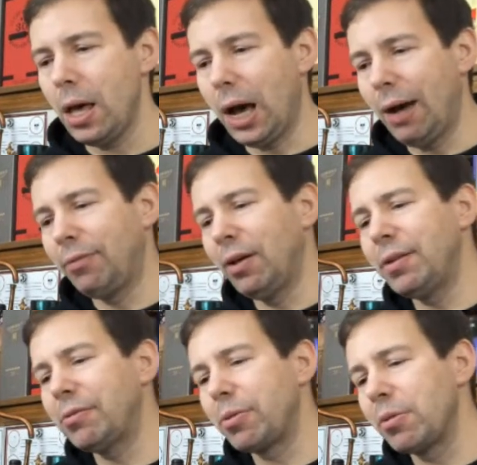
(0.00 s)
I've loved
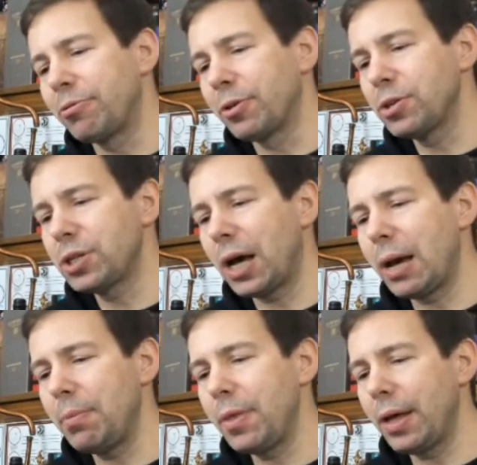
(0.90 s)
it from the first
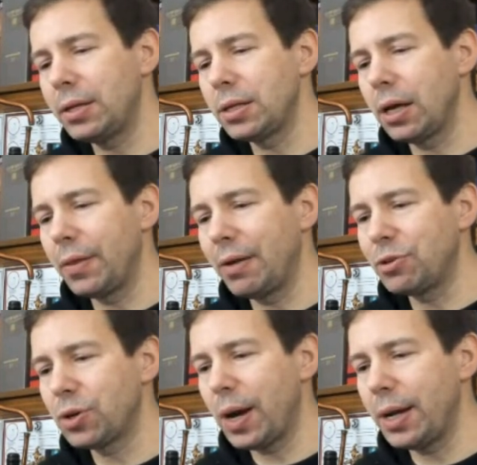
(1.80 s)
time that that I've
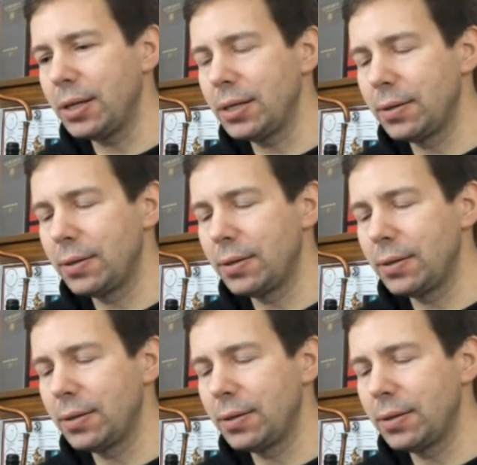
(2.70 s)
tried it.